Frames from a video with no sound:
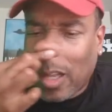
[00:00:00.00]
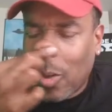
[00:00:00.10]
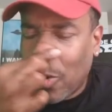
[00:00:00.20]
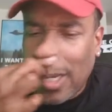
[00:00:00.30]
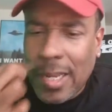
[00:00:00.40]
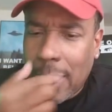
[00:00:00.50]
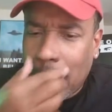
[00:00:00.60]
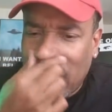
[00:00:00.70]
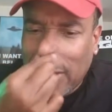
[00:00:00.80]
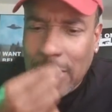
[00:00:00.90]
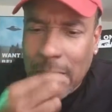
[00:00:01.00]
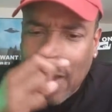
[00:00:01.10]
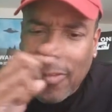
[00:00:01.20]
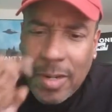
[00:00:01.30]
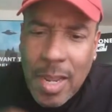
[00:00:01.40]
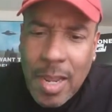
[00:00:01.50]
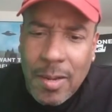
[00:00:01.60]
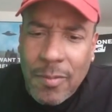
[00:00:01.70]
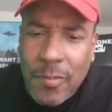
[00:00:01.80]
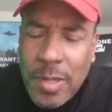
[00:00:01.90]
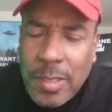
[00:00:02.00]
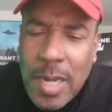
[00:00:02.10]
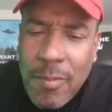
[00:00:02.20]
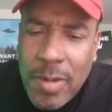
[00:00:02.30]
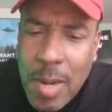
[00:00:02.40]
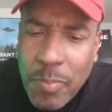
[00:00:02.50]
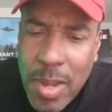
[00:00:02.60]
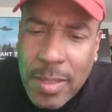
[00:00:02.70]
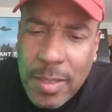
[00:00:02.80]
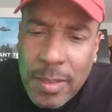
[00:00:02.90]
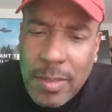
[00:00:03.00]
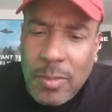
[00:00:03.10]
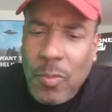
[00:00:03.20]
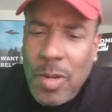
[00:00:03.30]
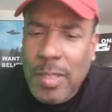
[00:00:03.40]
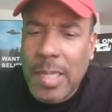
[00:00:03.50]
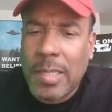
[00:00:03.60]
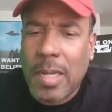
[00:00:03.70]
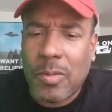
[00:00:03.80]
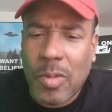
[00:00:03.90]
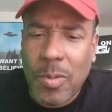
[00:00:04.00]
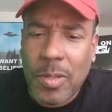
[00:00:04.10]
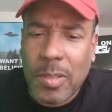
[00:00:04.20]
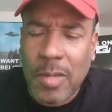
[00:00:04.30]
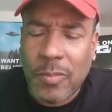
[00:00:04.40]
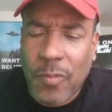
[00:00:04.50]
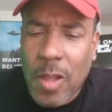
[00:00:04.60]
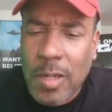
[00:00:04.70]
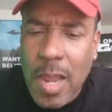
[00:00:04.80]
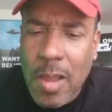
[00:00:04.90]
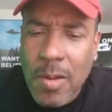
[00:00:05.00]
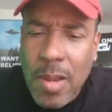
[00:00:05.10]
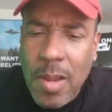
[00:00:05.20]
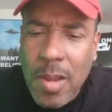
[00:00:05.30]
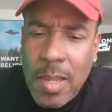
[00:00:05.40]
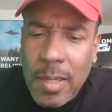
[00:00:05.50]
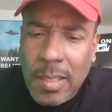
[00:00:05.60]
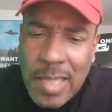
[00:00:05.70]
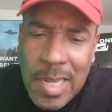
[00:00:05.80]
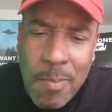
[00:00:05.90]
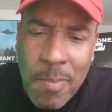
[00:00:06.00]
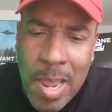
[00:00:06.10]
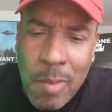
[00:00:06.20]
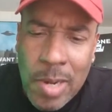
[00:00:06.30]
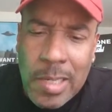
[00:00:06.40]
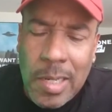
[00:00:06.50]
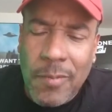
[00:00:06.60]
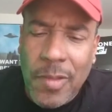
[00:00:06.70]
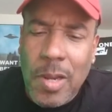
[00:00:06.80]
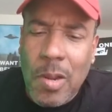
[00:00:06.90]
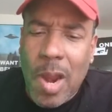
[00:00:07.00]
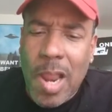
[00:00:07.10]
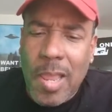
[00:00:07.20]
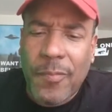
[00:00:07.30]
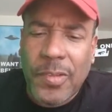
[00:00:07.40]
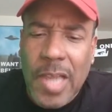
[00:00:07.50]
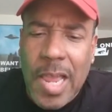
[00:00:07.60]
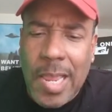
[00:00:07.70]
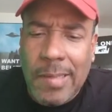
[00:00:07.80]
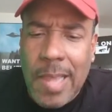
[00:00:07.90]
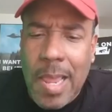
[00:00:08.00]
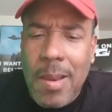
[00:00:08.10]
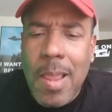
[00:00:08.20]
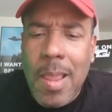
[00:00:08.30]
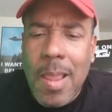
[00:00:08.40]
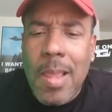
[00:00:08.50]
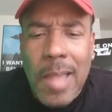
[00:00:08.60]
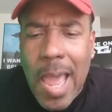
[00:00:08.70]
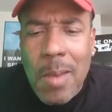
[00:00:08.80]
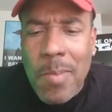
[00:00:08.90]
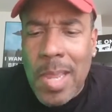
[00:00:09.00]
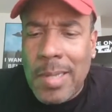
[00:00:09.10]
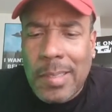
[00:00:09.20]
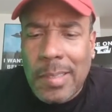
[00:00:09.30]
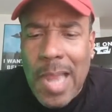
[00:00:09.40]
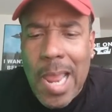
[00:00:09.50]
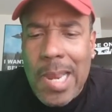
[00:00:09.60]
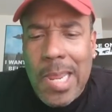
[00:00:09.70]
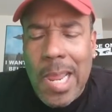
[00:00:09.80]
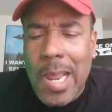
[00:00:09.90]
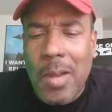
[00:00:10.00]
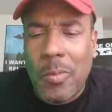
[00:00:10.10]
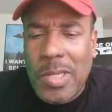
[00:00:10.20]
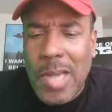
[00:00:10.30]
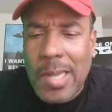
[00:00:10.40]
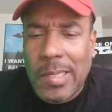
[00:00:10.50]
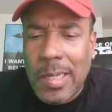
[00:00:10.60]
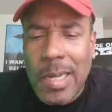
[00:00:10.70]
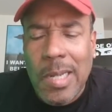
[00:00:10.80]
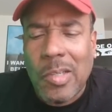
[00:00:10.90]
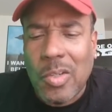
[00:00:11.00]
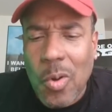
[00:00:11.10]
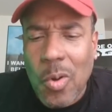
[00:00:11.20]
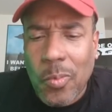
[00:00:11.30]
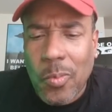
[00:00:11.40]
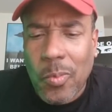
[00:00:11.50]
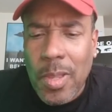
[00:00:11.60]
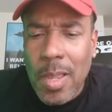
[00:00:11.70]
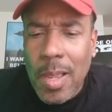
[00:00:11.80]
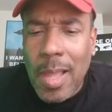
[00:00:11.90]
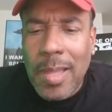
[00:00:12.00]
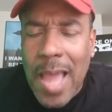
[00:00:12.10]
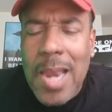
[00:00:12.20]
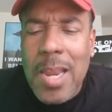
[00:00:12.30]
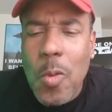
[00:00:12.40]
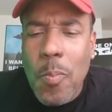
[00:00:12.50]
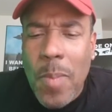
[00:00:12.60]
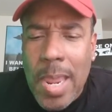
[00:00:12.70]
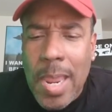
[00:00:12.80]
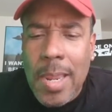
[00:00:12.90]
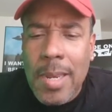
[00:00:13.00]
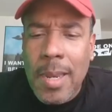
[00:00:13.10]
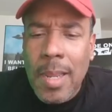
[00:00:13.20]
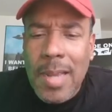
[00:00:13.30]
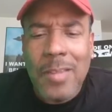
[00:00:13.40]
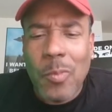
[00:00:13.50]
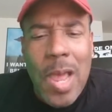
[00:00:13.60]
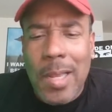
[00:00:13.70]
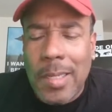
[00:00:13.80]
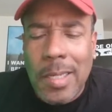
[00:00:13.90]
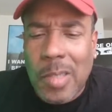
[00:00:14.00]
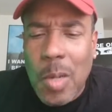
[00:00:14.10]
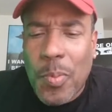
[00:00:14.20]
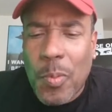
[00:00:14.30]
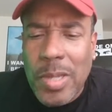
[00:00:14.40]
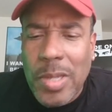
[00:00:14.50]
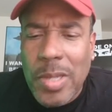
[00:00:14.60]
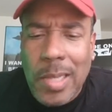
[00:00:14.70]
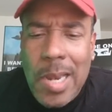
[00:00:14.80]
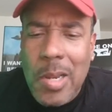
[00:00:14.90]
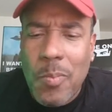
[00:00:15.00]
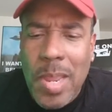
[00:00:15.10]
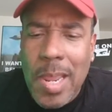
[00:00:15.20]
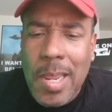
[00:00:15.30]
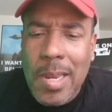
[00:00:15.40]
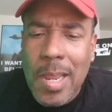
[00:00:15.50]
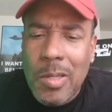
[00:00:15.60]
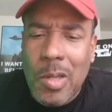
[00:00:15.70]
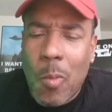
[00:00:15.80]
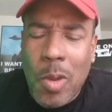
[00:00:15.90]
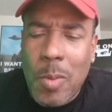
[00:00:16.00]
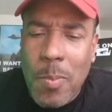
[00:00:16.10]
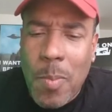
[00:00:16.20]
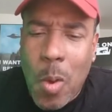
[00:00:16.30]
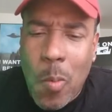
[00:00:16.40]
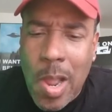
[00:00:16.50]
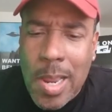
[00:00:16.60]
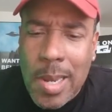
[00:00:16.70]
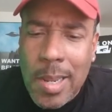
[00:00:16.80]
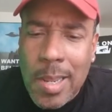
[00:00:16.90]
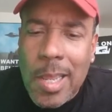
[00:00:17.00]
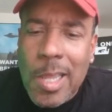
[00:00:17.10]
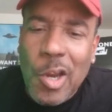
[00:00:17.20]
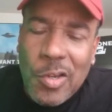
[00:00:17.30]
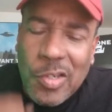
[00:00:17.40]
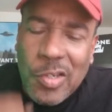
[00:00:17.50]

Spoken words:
including Mr. Everyday, the voice of the Everyday Brother. This is one of the things that contributed to us falling out, because he got mad when I did a video where I emphasized that a lot of men in society can't handle rejection. And it's the truth. A lot of you men, that's why the simple reason why a lot of you men don't want to be more one. You're